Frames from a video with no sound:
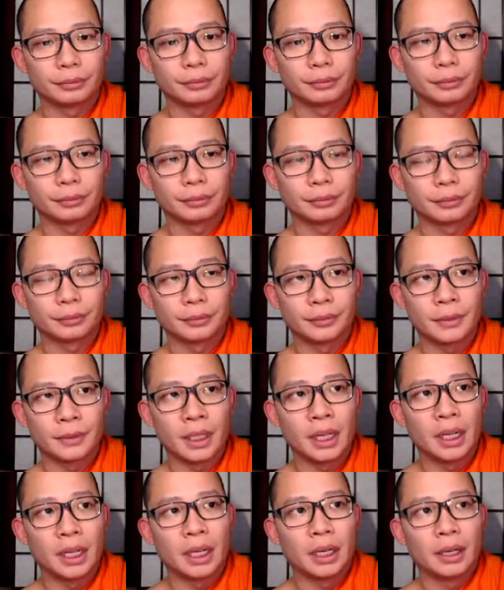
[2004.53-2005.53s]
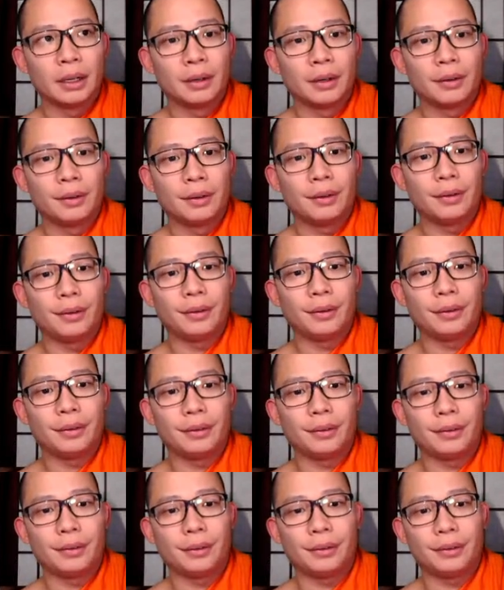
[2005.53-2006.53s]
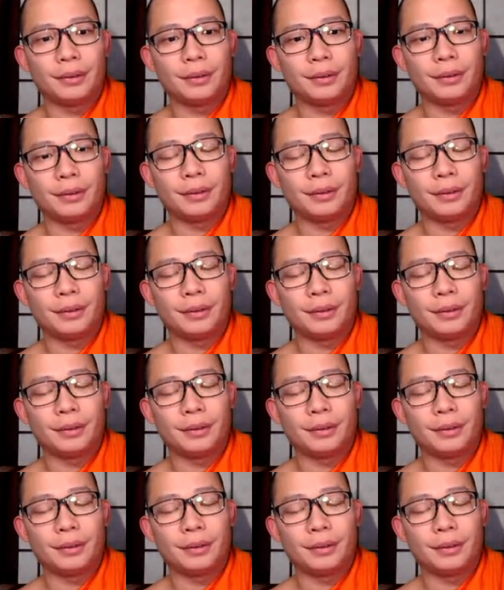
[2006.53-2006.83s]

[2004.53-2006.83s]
How could it not with what you're doing?